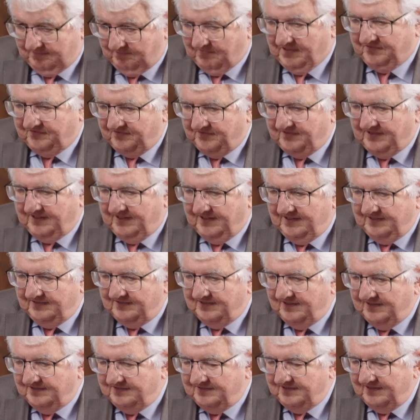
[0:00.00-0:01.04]
But
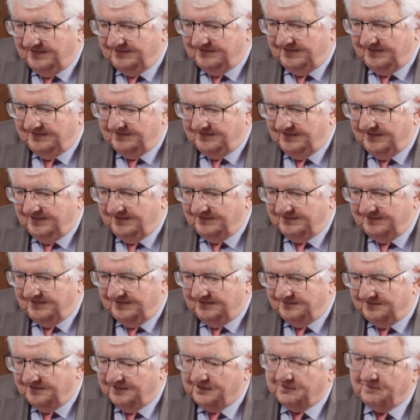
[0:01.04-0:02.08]

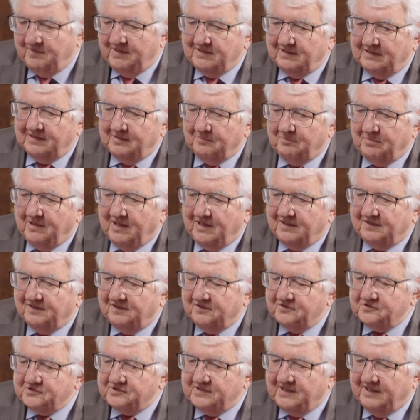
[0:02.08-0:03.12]
the critical part
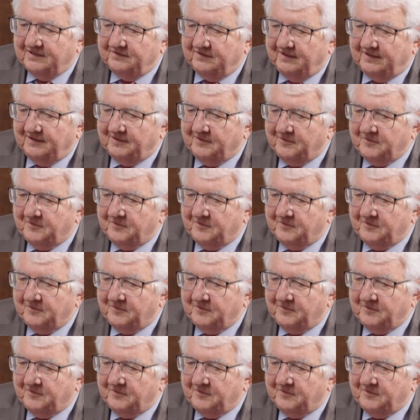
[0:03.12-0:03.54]
is that